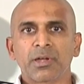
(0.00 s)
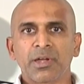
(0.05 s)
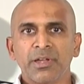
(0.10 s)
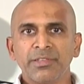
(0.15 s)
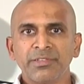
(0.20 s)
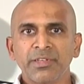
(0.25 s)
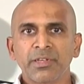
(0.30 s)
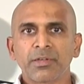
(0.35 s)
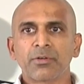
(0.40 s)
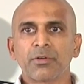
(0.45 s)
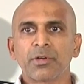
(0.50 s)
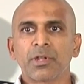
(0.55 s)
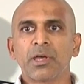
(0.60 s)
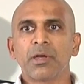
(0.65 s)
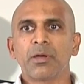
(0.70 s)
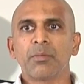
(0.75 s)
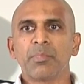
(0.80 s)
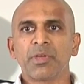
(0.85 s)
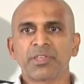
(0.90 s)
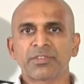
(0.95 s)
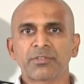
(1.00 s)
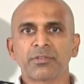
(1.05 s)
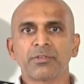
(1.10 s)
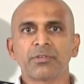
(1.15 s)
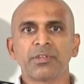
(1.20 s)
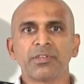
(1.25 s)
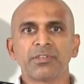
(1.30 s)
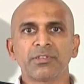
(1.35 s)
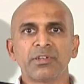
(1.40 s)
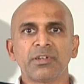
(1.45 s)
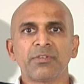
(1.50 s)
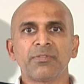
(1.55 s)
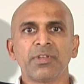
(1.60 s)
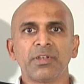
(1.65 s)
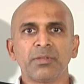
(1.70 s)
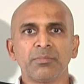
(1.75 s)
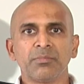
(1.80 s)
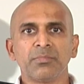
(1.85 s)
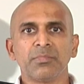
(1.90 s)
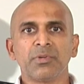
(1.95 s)
Kanche kuda best original
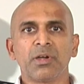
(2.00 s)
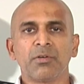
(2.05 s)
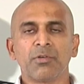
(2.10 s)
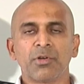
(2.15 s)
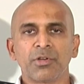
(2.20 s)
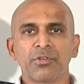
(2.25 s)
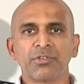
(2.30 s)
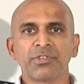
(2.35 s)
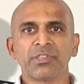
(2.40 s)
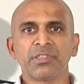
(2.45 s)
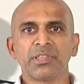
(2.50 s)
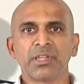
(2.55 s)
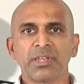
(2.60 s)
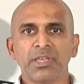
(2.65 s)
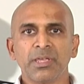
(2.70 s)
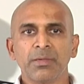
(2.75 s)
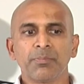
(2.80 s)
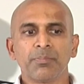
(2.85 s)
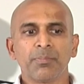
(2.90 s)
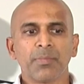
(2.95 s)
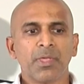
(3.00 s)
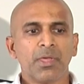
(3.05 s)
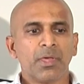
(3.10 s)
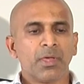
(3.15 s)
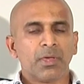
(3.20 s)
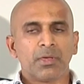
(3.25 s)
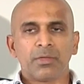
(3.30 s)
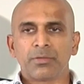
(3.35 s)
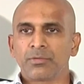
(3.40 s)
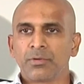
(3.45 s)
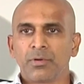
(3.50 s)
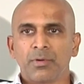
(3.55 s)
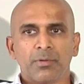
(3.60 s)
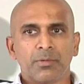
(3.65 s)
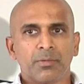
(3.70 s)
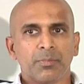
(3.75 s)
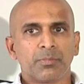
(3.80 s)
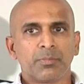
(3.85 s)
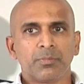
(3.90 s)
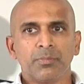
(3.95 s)
film award vachindani. So
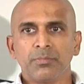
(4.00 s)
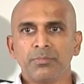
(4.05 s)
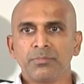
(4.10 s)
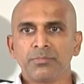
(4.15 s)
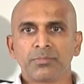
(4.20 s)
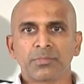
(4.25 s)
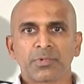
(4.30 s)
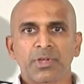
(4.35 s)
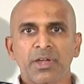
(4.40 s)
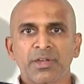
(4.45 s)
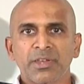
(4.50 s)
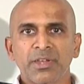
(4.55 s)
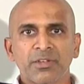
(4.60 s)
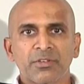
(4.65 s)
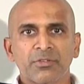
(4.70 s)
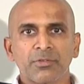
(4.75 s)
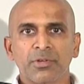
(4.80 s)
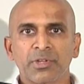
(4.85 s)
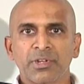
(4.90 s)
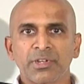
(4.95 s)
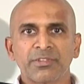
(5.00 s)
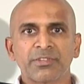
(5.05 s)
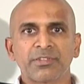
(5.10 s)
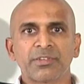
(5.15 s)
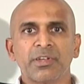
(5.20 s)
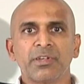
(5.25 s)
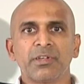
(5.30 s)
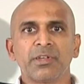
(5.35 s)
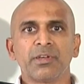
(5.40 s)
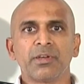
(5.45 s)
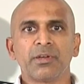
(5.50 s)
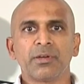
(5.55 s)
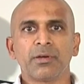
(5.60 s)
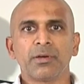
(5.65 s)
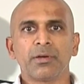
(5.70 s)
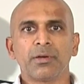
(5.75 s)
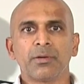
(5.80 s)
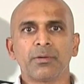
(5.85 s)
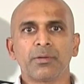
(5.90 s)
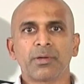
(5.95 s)
congrats to Krish and
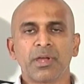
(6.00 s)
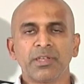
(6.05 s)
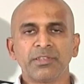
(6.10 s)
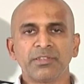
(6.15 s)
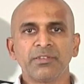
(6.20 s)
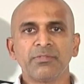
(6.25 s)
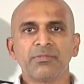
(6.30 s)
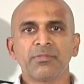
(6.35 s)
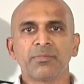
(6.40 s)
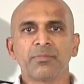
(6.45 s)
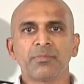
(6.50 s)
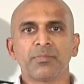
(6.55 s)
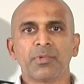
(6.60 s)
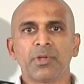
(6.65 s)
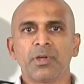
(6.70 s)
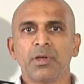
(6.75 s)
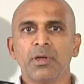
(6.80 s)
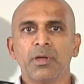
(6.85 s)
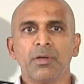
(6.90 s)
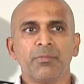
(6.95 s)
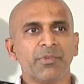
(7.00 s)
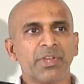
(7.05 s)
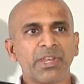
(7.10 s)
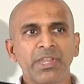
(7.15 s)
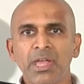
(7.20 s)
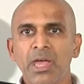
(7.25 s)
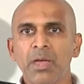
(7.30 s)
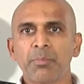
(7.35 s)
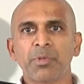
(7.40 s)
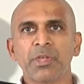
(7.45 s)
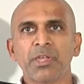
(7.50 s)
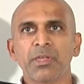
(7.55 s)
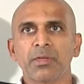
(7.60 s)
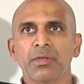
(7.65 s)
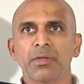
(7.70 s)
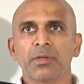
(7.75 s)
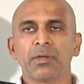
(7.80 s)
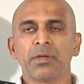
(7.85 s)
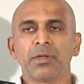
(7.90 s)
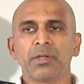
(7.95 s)
Rajiv. I'm very happy,
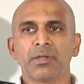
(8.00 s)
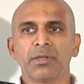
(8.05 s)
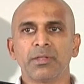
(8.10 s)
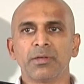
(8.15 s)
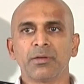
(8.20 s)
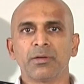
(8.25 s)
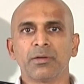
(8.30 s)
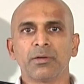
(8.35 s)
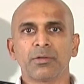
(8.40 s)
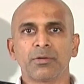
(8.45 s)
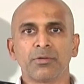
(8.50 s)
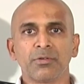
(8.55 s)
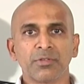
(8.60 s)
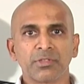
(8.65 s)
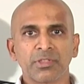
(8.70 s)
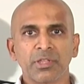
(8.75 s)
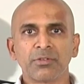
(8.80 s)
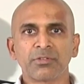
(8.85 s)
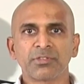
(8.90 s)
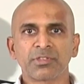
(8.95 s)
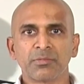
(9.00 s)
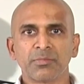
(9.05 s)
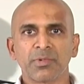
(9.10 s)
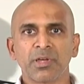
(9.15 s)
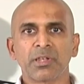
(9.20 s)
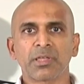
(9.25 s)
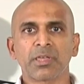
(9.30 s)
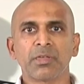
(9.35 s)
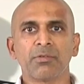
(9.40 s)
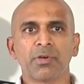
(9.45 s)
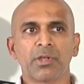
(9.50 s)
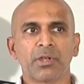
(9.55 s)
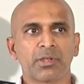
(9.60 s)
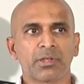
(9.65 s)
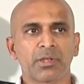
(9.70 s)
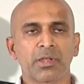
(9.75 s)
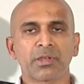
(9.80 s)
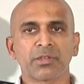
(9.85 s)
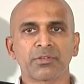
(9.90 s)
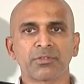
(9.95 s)
and rendu Telugu cinemalki ivala
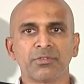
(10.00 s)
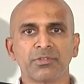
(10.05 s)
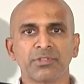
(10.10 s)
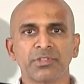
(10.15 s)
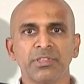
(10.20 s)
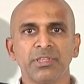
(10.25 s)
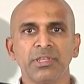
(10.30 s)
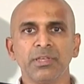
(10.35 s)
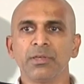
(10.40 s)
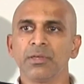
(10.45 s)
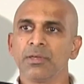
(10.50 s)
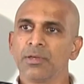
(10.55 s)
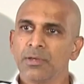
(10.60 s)
recognition vachindi.